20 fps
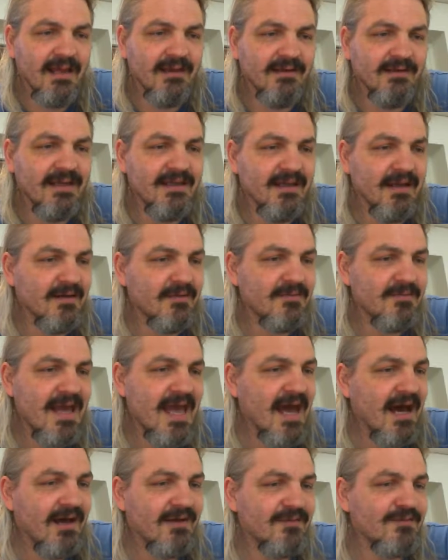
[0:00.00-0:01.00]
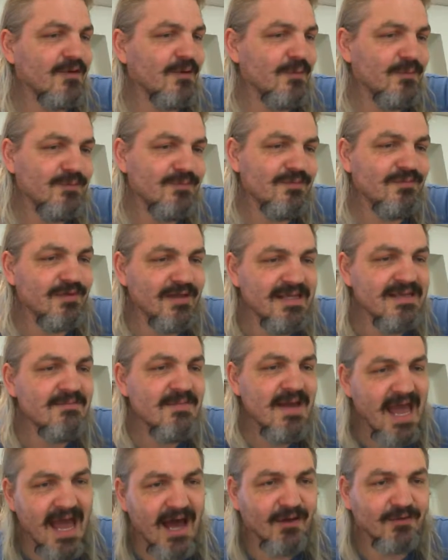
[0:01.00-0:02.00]
yeah, how to
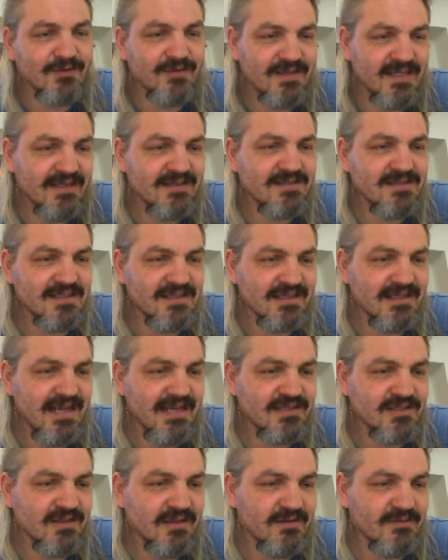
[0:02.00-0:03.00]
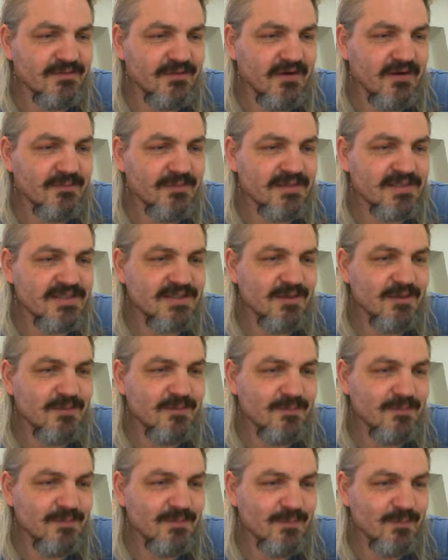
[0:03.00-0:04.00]
test in an agile environment. So
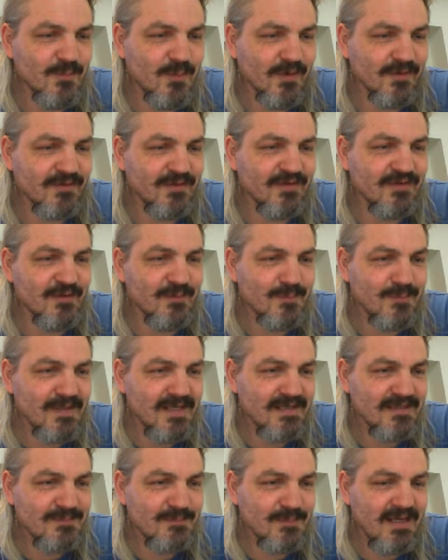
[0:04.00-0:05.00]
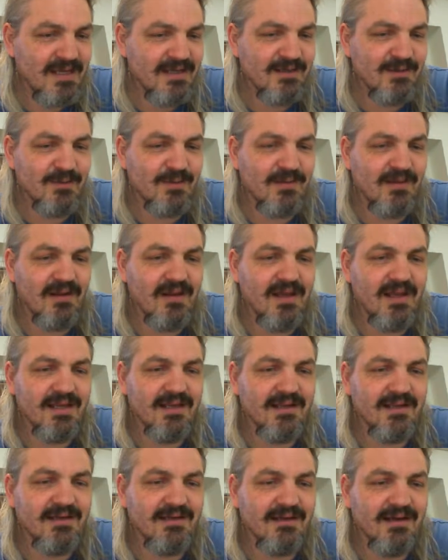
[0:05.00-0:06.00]
what does your test plan look
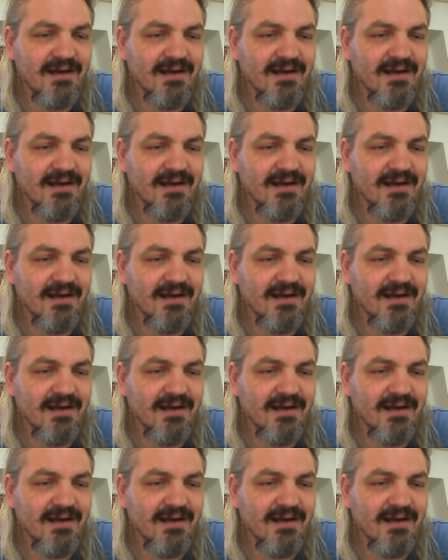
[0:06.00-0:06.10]
like?